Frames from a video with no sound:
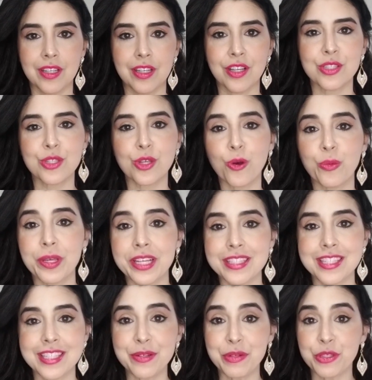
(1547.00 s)
So we
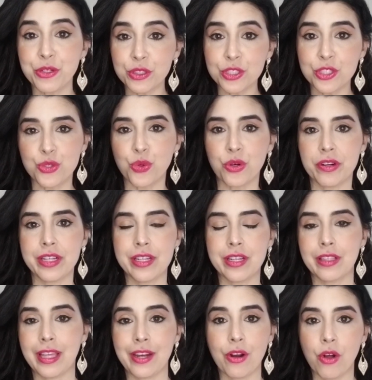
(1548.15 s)
can see with your story
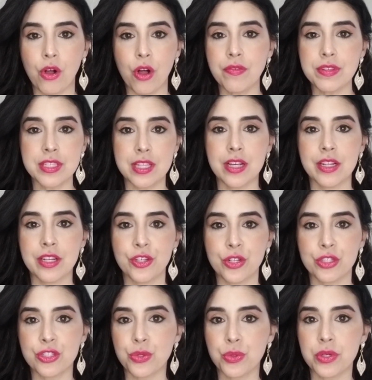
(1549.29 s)
that all of a sudden
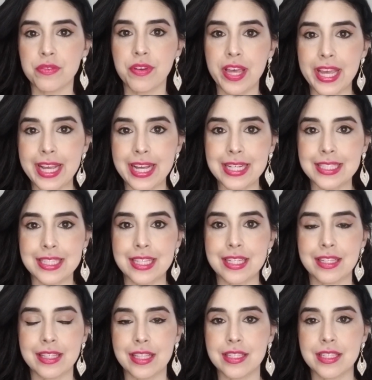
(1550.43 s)
you're sort of
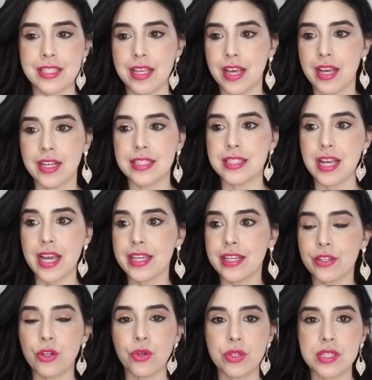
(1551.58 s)
handed this
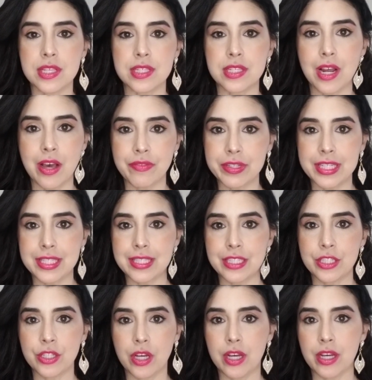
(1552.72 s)
diagnosis, and
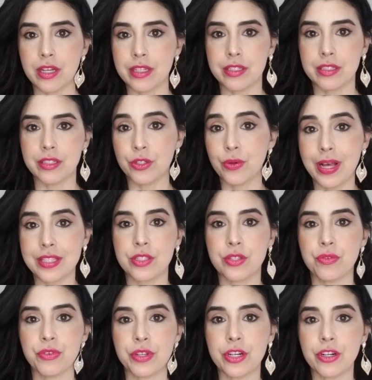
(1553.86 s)
obviously you had
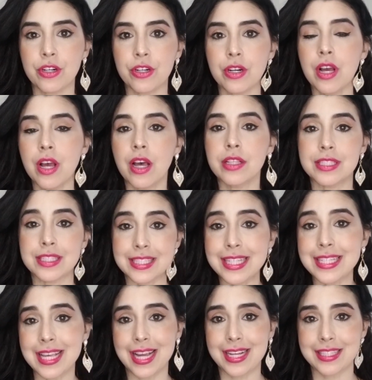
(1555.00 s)
severe
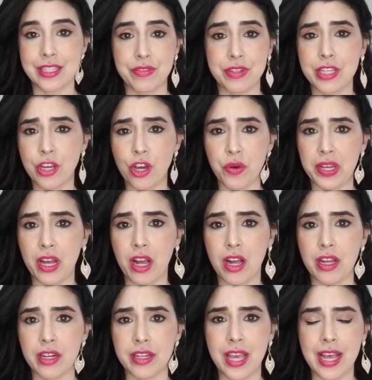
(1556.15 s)
disease activity going
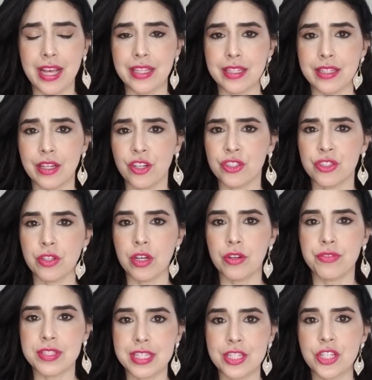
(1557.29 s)
on, and a
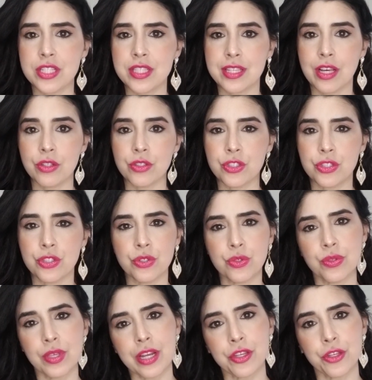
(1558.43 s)
physician tells
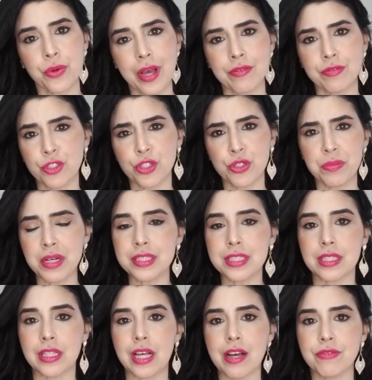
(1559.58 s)
you that you have 2 months
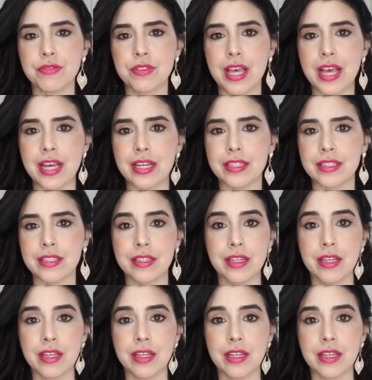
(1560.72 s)
left, and